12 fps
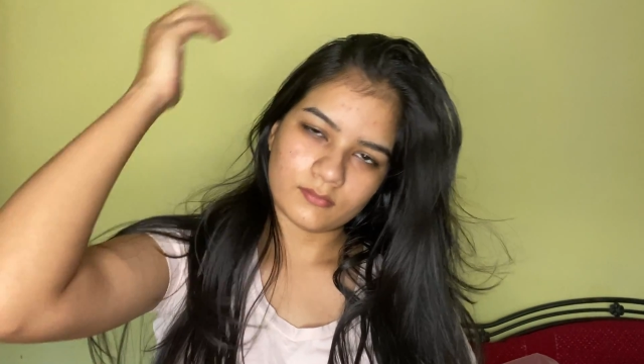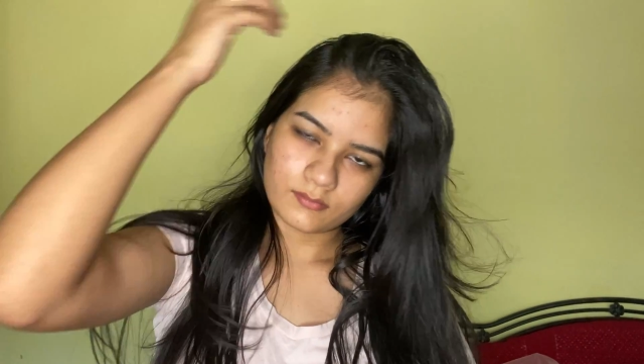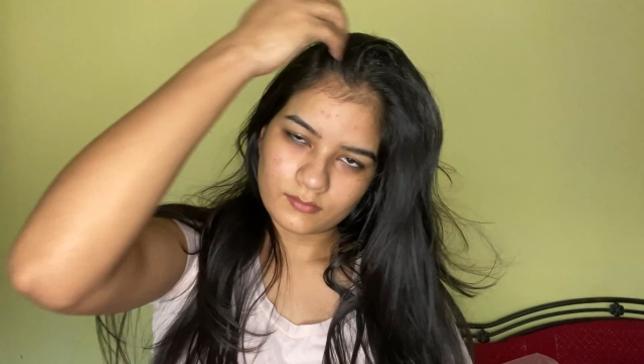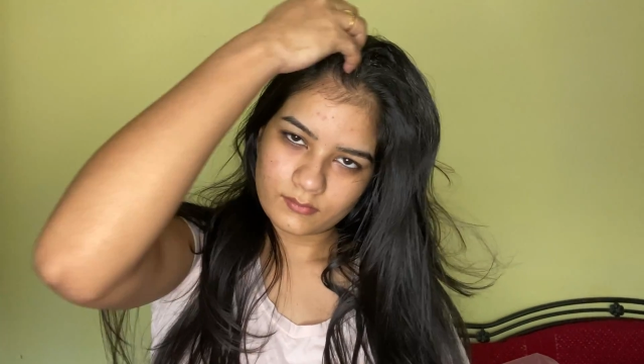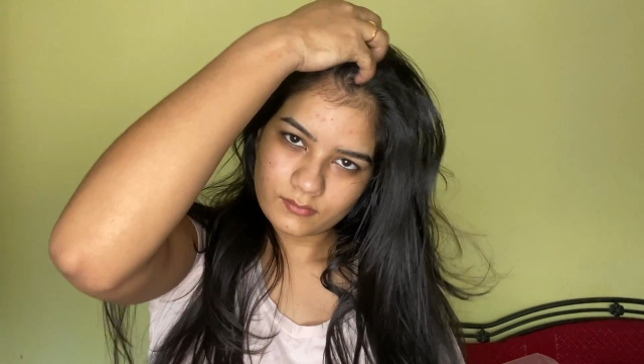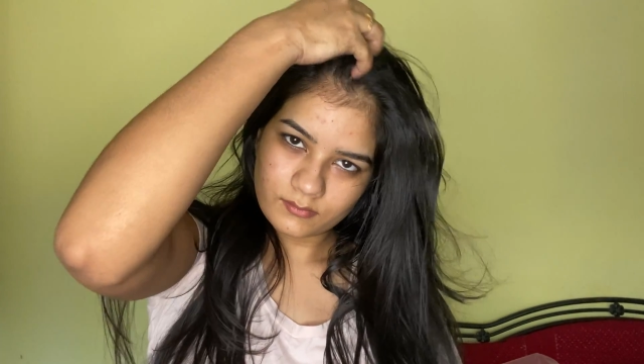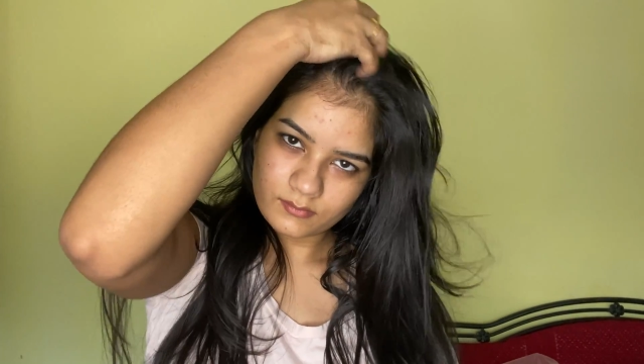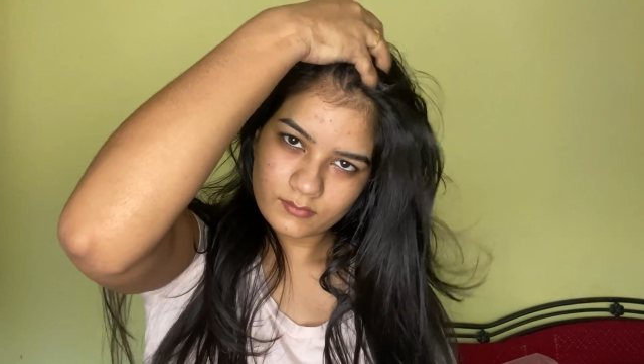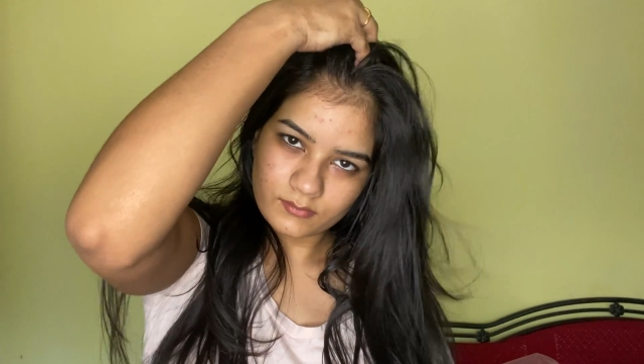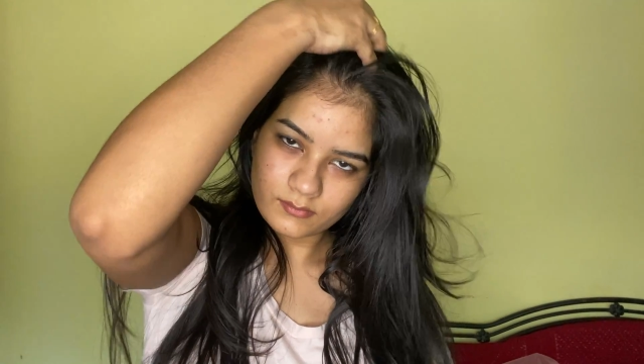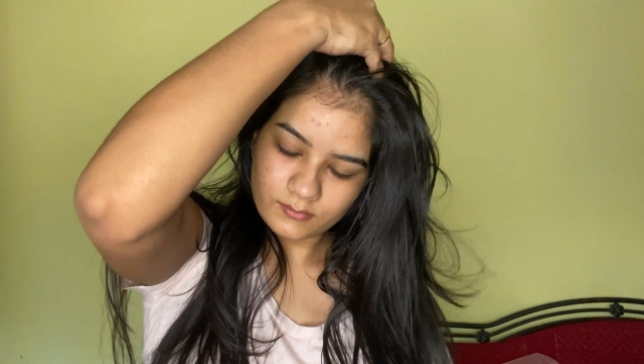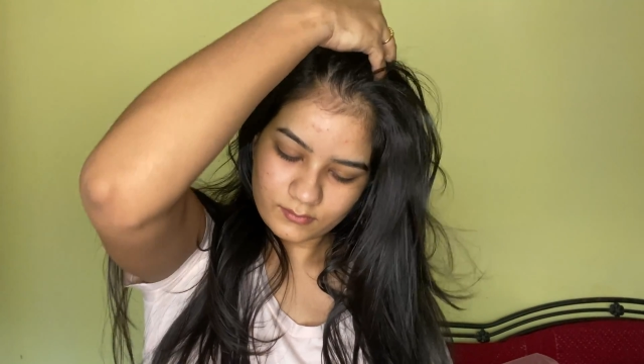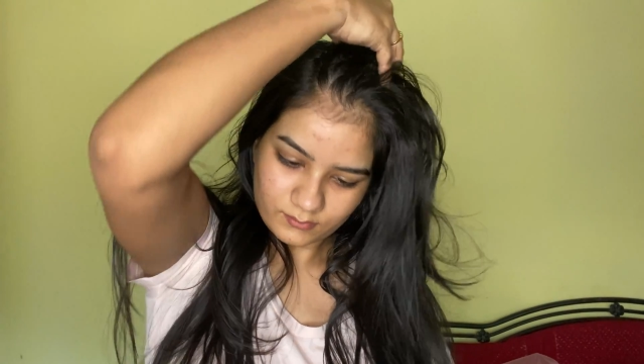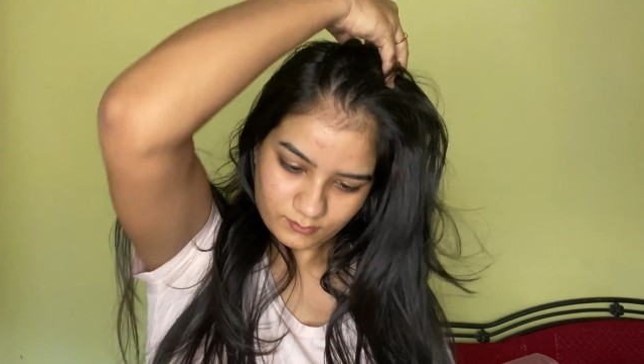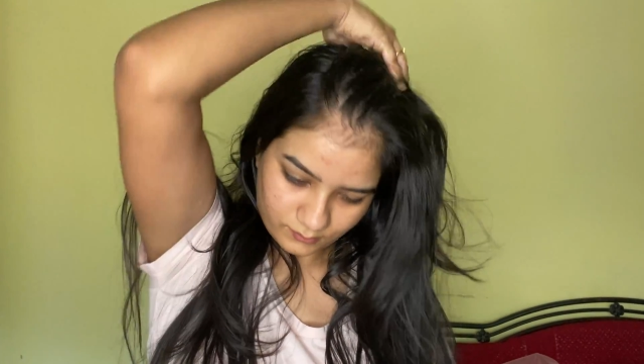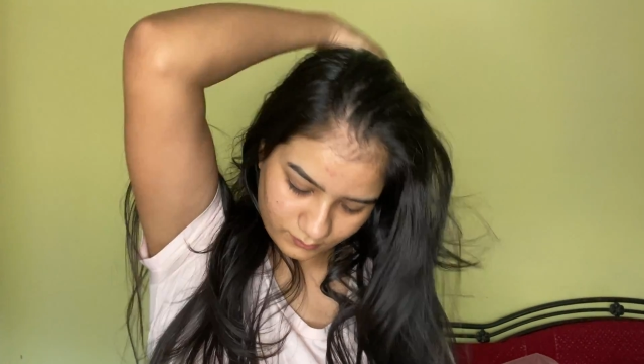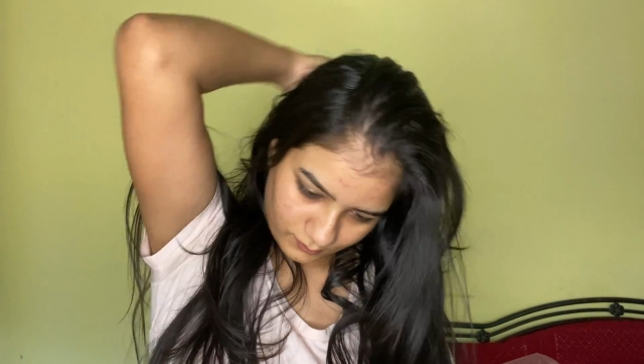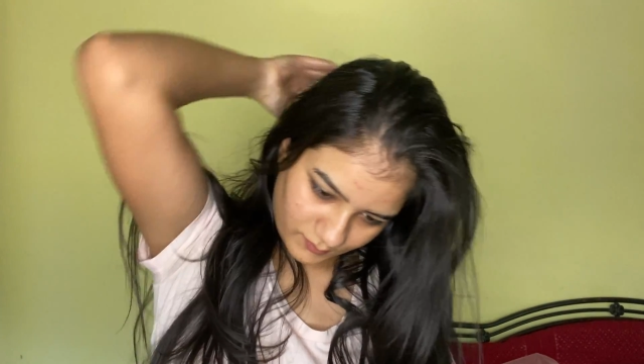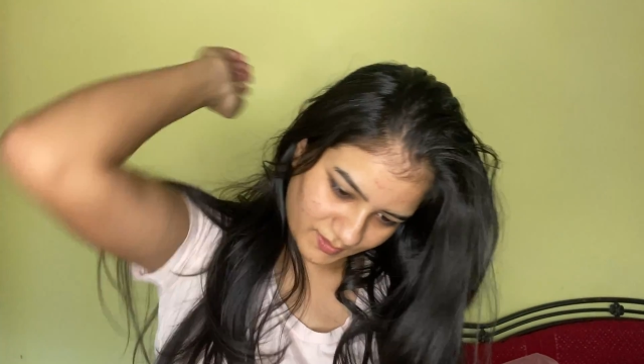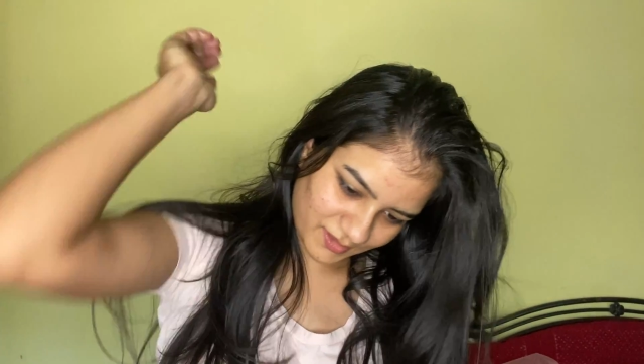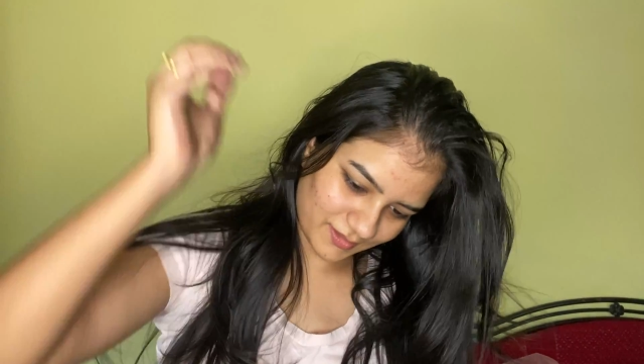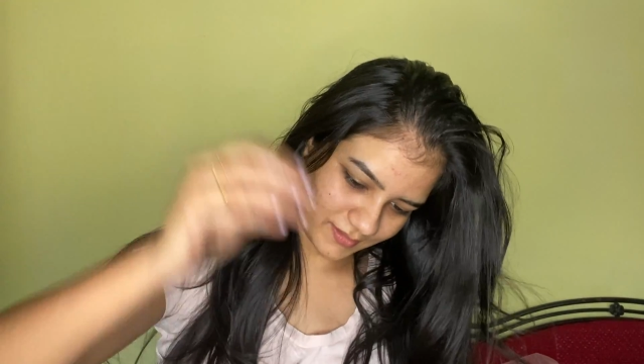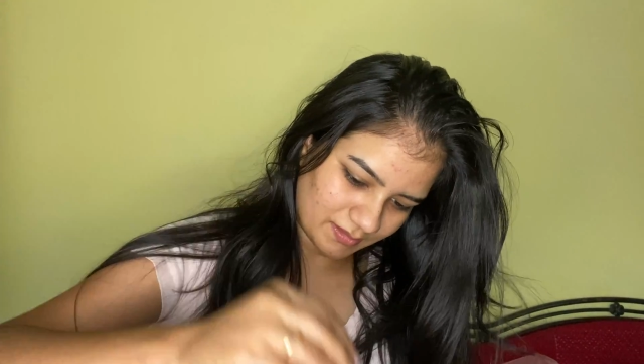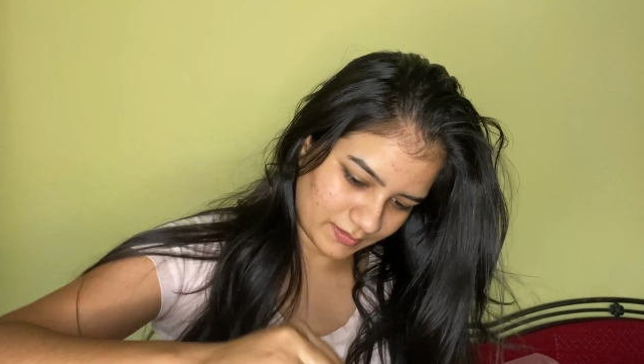Like this Amrutam
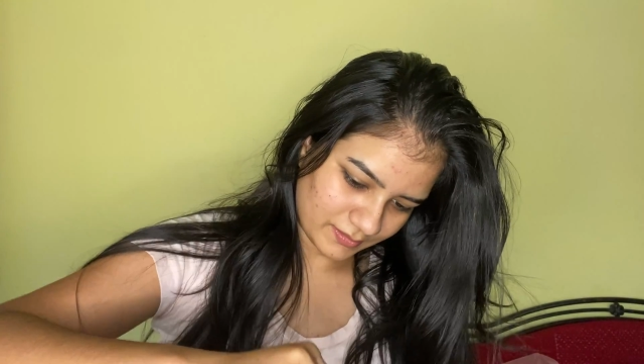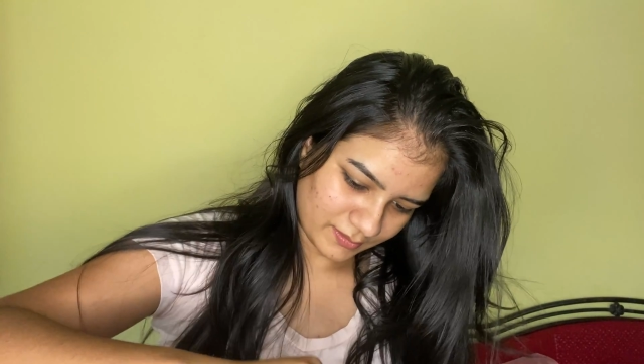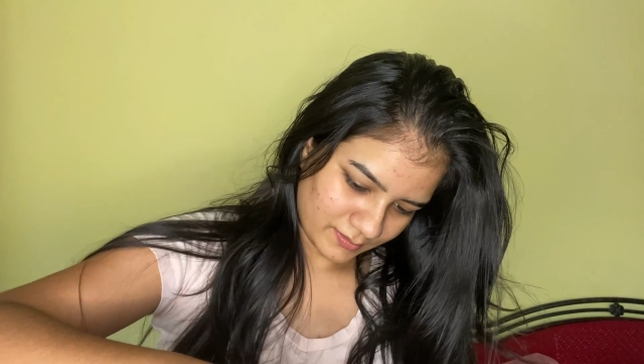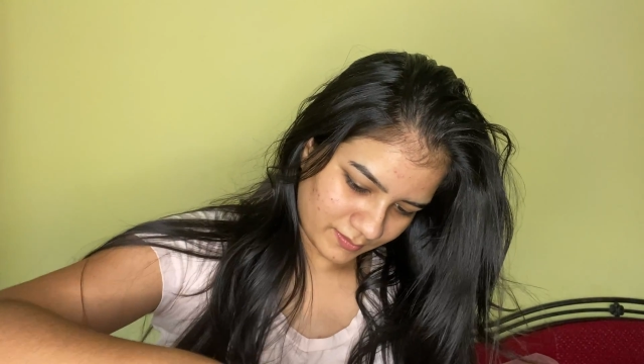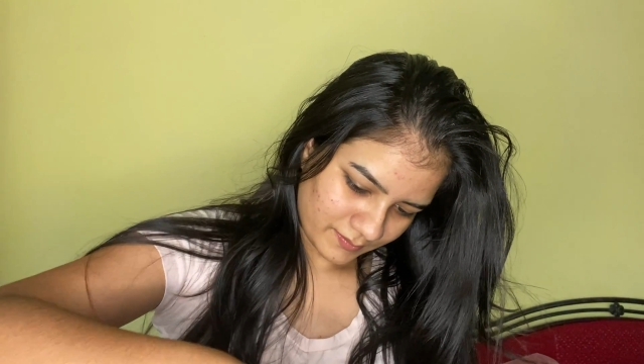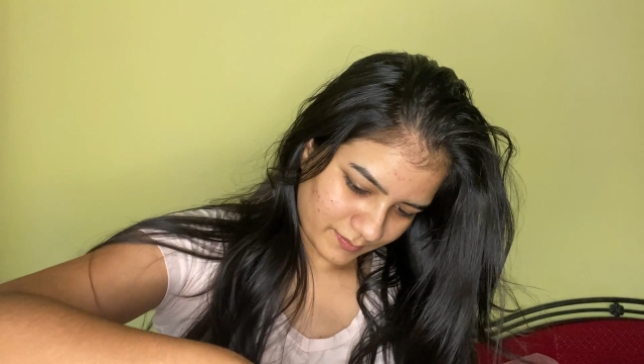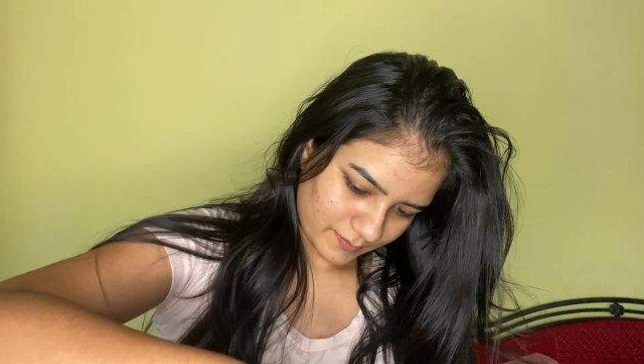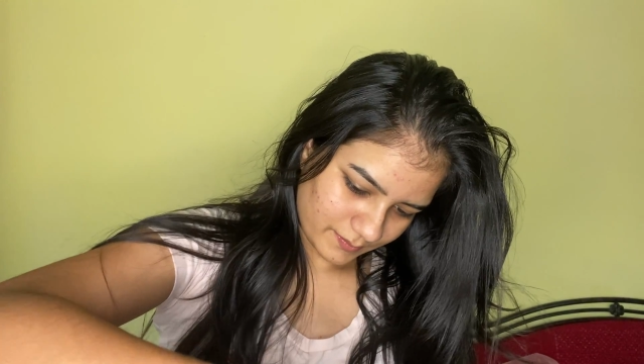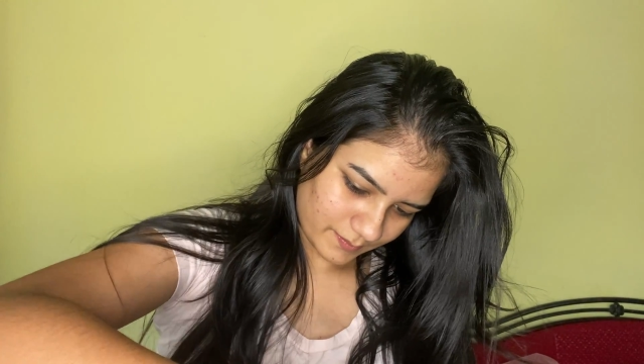Kuntal hair care spa